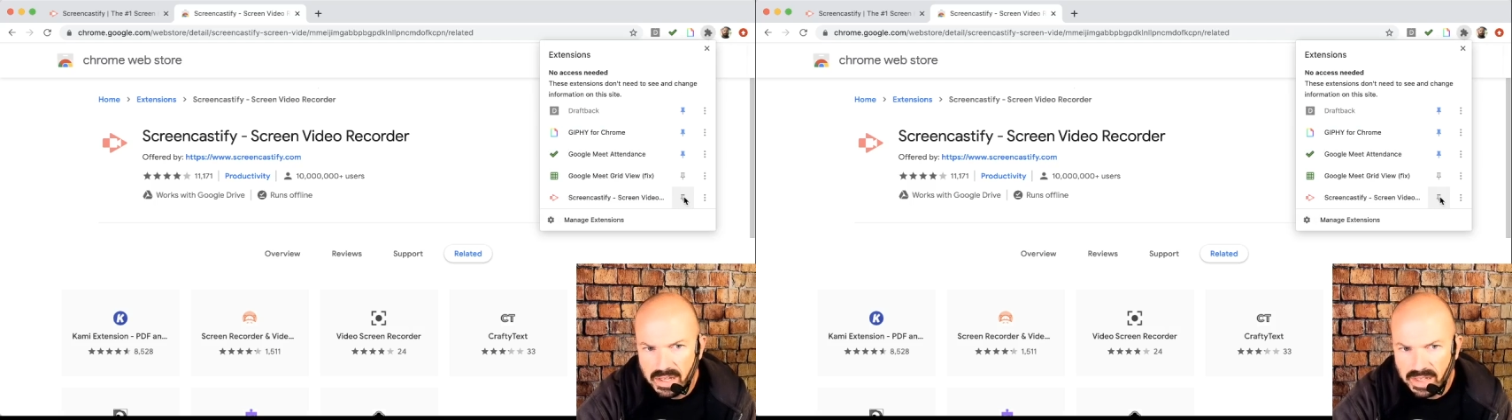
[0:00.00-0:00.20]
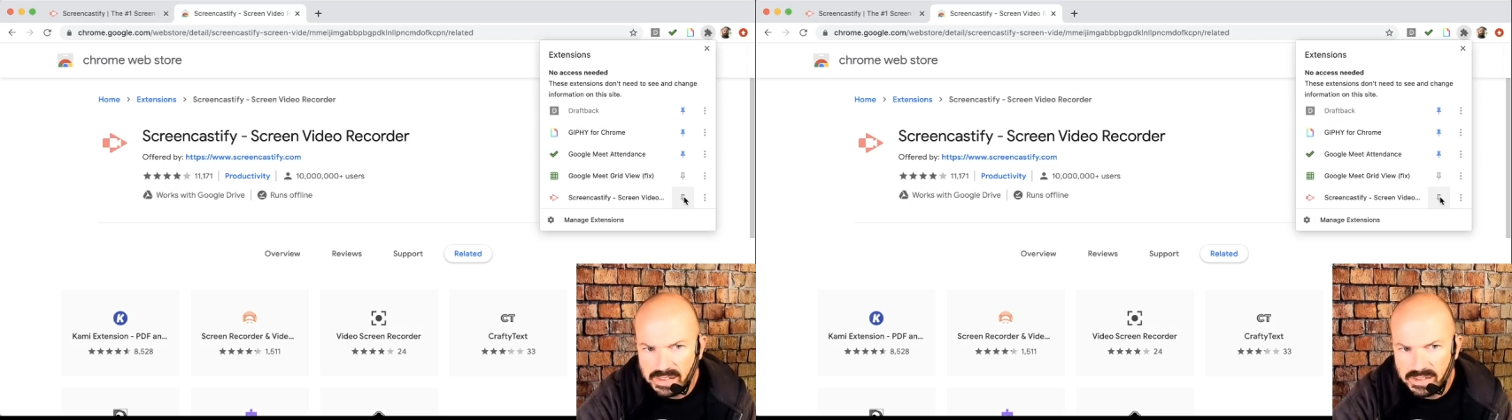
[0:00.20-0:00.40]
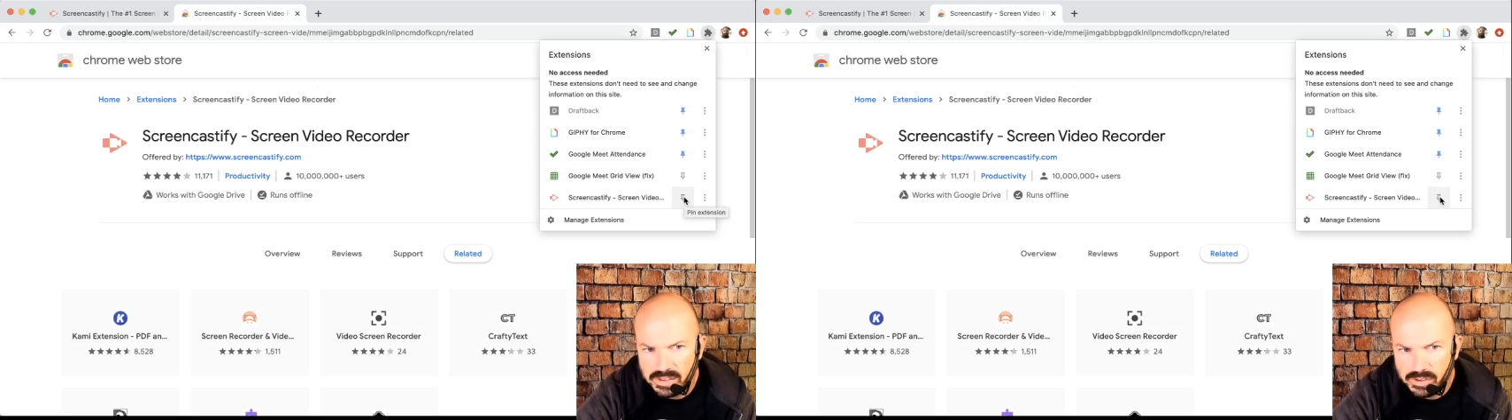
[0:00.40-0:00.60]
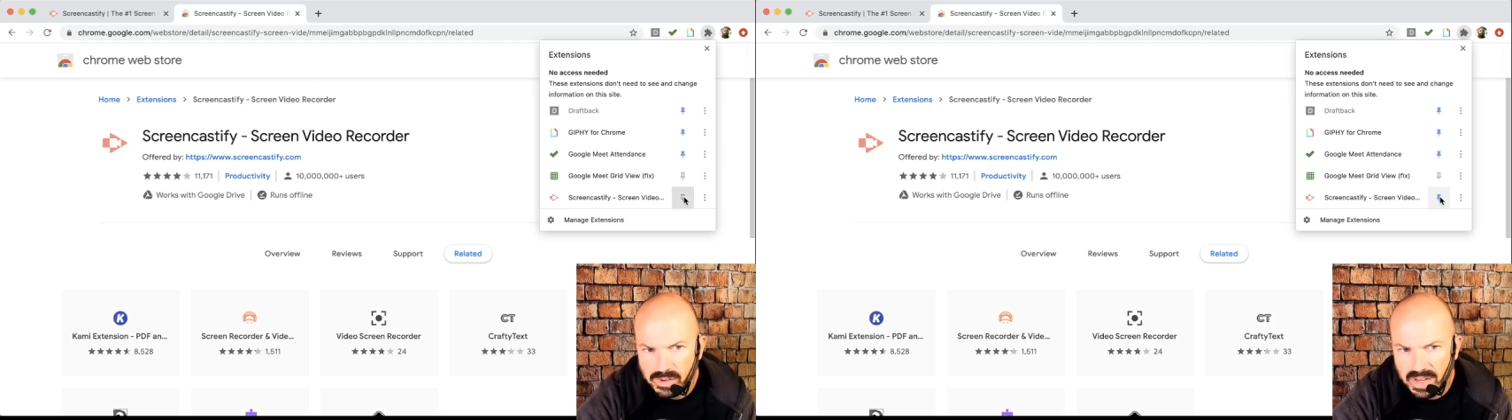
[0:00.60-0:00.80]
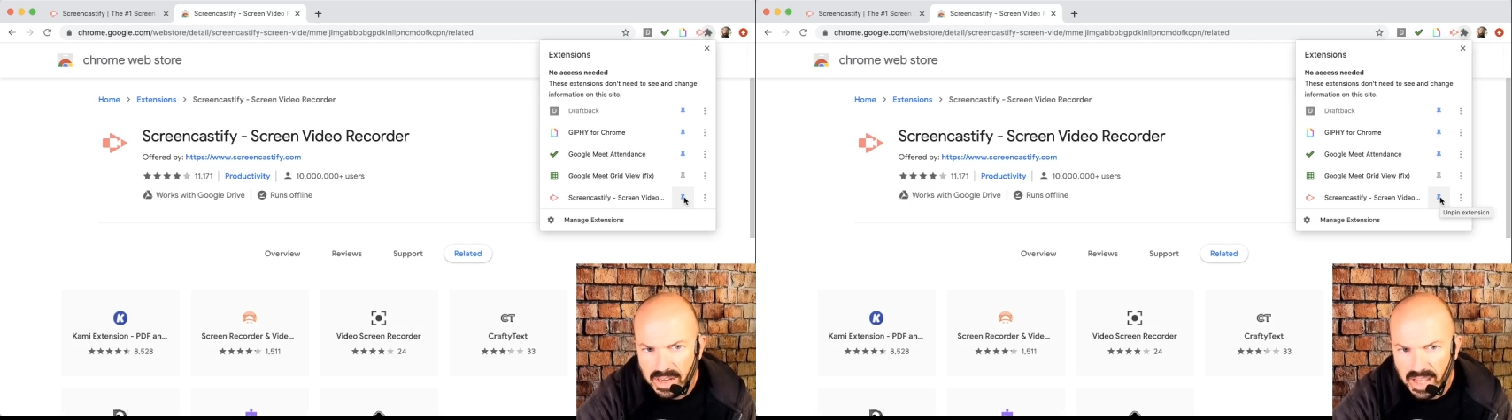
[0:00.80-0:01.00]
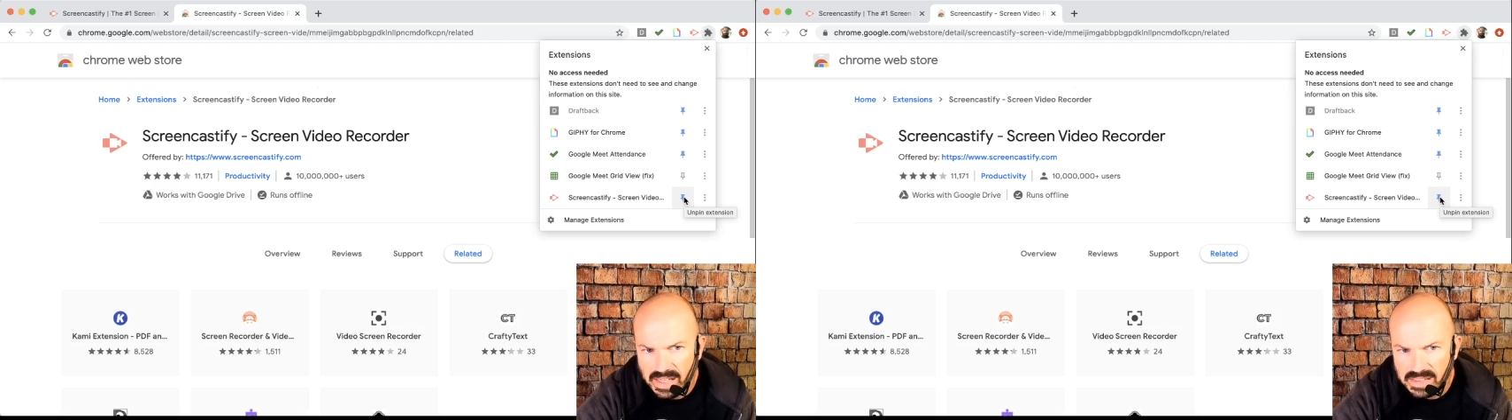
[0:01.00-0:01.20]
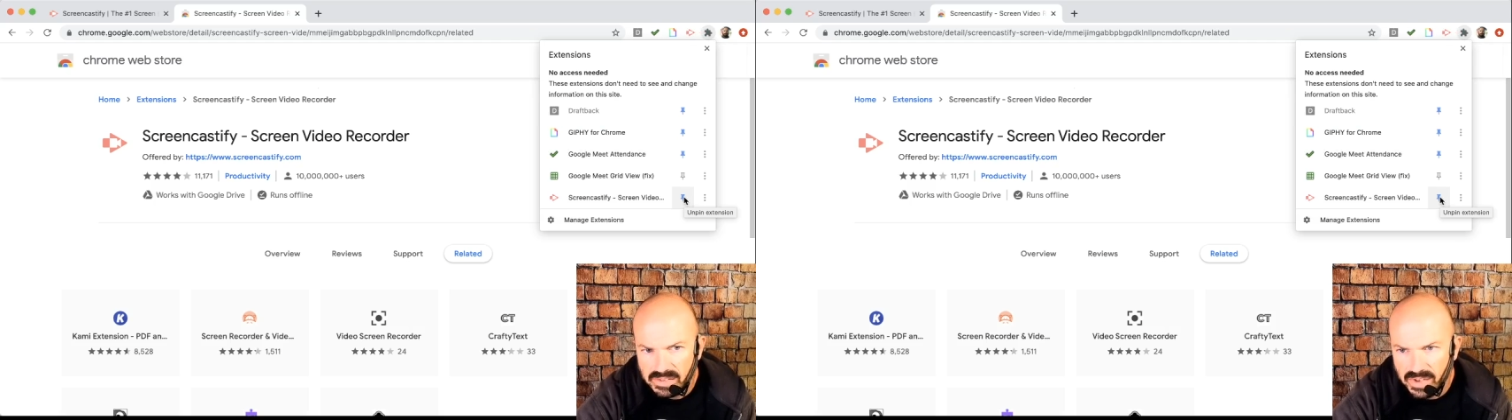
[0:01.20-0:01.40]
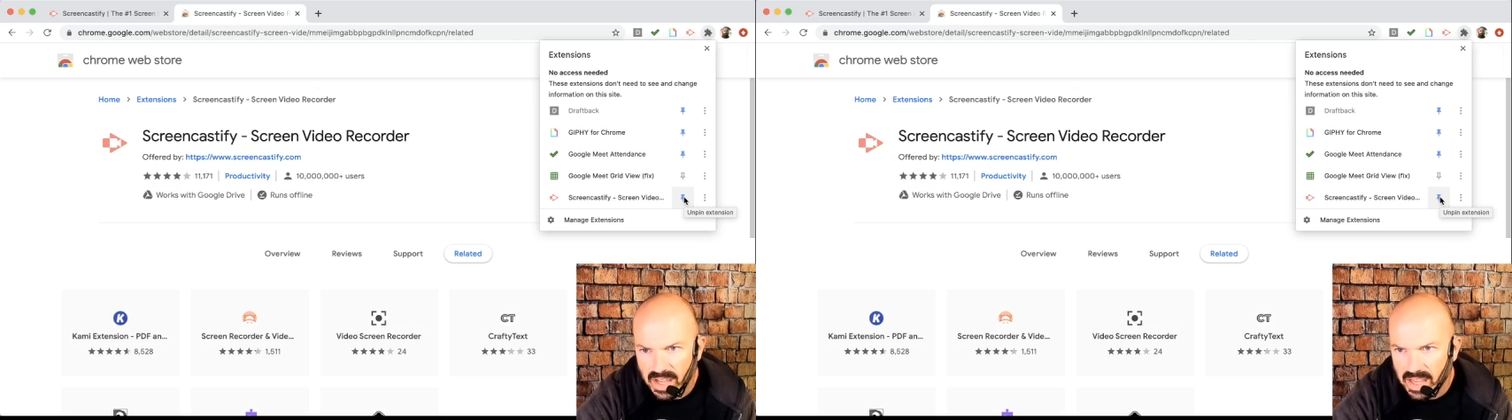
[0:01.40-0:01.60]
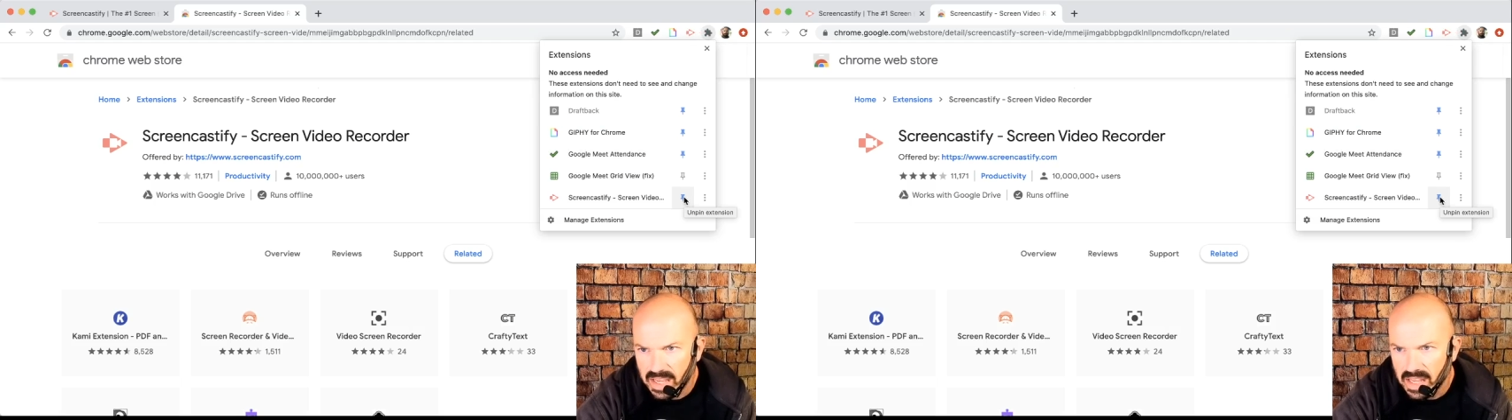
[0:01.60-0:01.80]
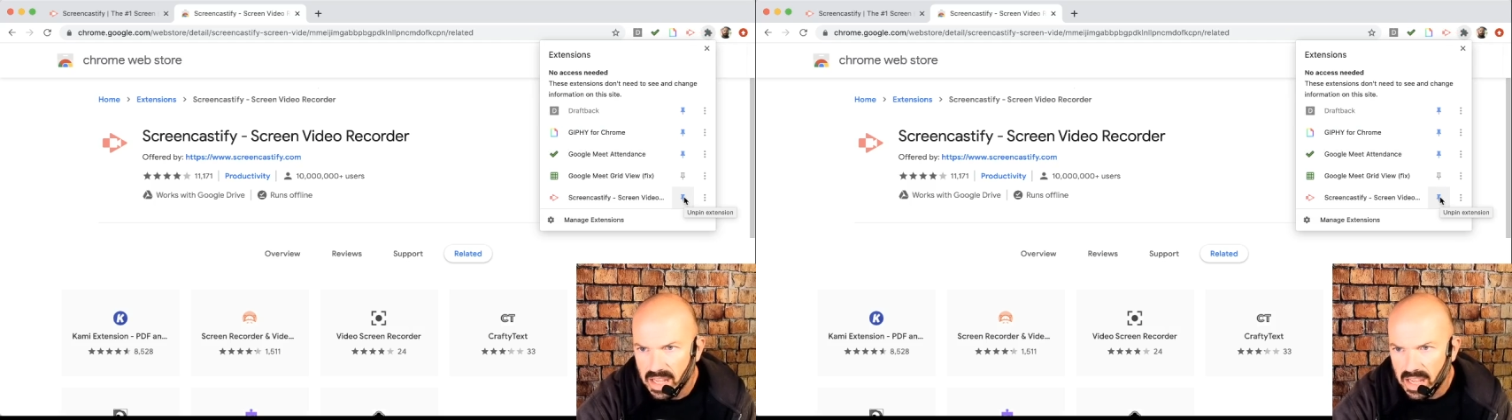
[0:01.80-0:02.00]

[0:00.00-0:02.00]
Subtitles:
next to ScreenCastify,